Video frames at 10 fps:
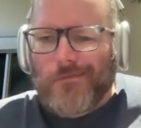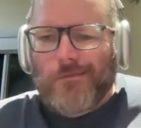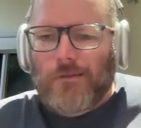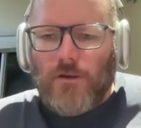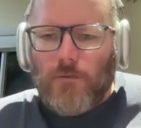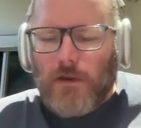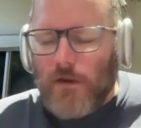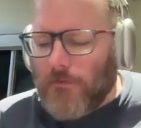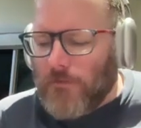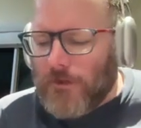
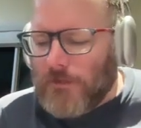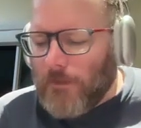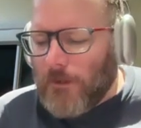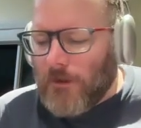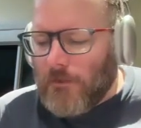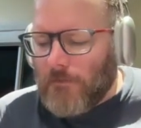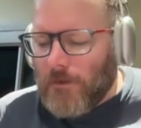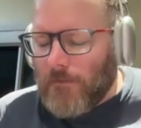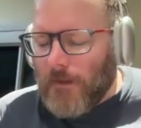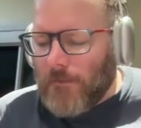I've already spoken a little
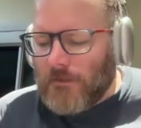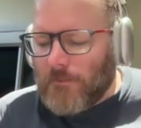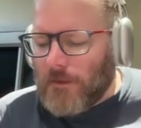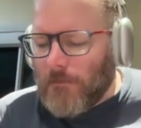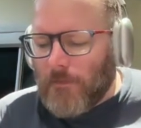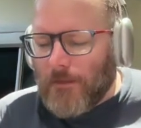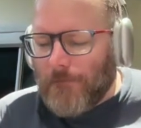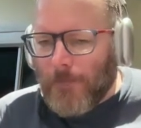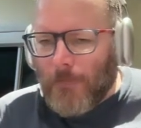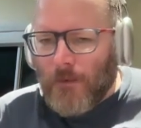bit about Master Plan, but
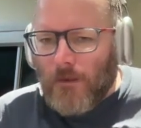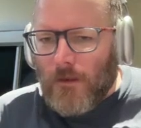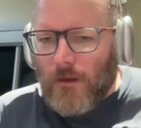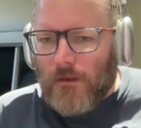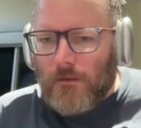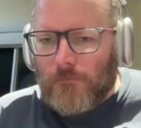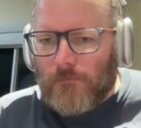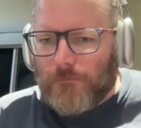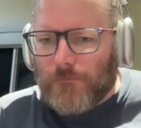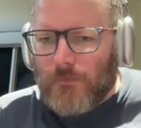
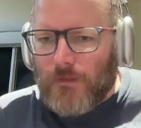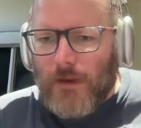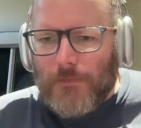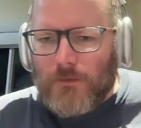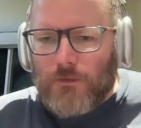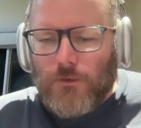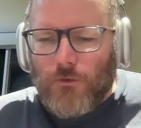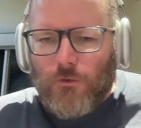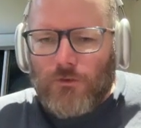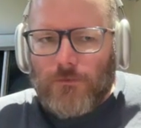an absolute
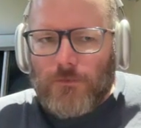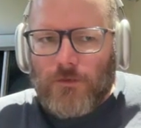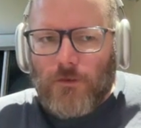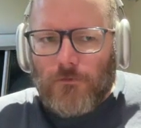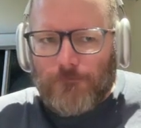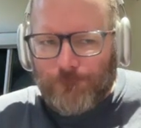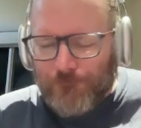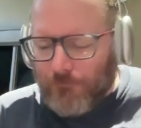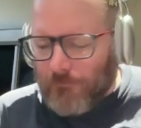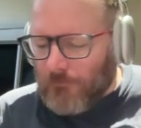awesome song.
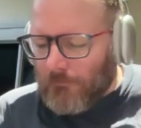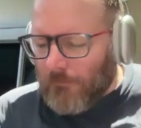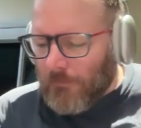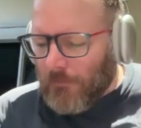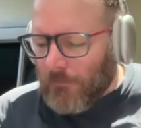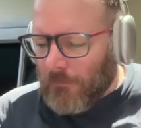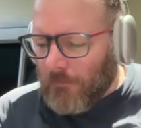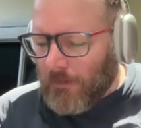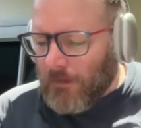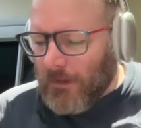
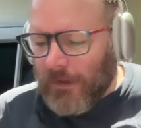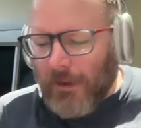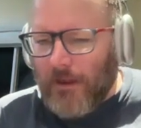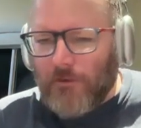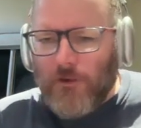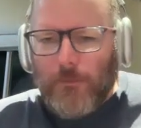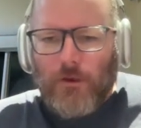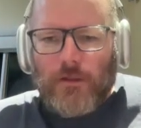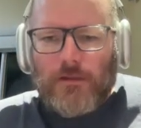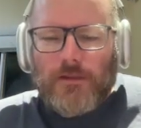And again,
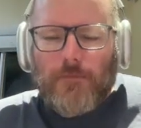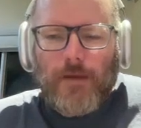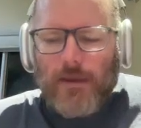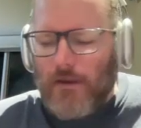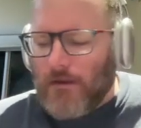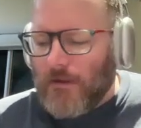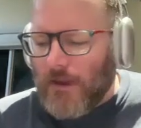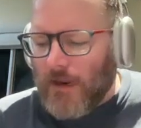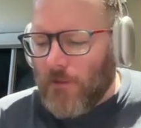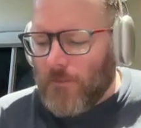criminal, it didn't make
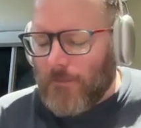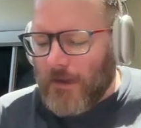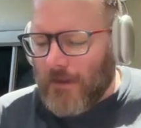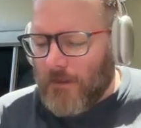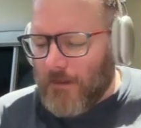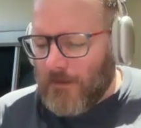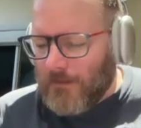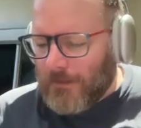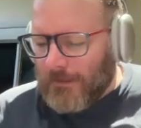an album either.